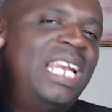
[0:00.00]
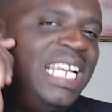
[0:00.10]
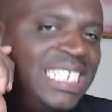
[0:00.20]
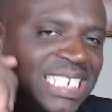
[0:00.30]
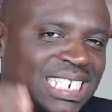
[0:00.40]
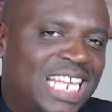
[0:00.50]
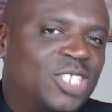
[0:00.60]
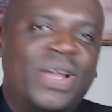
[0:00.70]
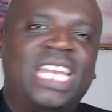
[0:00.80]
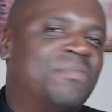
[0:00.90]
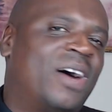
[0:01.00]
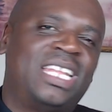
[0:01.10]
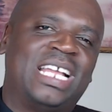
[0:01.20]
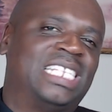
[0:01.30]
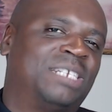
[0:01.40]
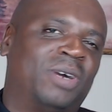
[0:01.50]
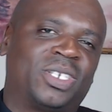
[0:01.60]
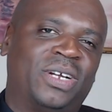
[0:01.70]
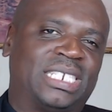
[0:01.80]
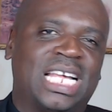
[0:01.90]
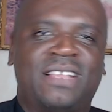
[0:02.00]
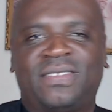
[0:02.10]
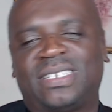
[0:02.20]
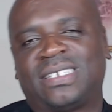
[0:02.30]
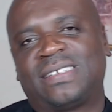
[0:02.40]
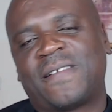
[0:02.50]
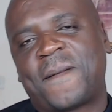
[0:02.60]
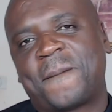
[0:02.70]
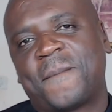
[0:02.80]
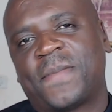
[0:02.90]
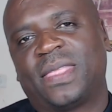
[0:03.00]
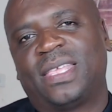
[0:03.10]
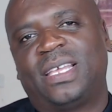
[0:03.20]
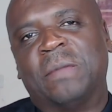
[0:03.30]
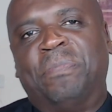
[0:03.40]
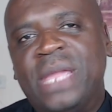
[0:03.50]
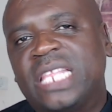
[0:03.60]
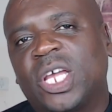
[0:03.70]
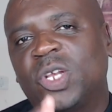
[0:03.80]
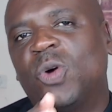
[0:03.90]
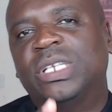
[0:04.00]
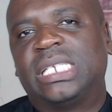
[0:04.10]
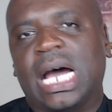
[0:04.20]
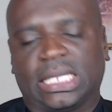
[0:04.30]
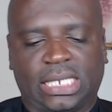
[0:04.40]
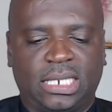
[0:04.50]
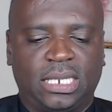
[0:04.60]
listening to anybody else but ourselves. And Peter knows that.